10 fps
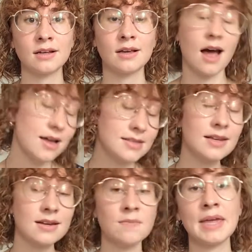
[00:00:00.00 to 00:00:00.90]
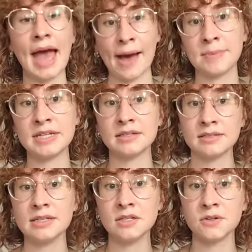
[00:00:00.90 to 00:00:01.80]
God's going to be happy to
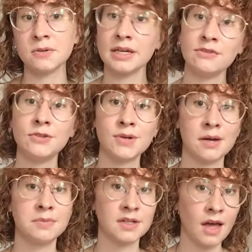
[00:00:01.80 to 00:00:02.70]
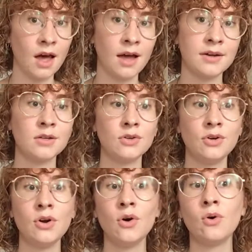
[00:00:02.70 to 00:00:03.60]
see you if you come to God,
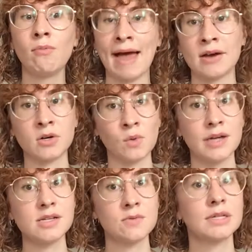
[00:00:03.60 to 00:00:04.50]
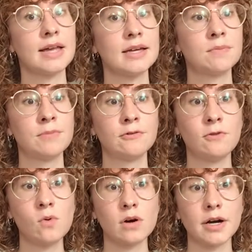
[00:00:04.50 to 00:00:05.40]
no matter what you were like
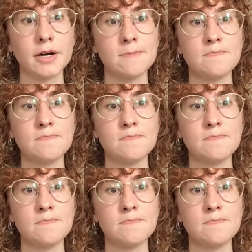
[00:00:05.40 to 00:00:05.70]
before.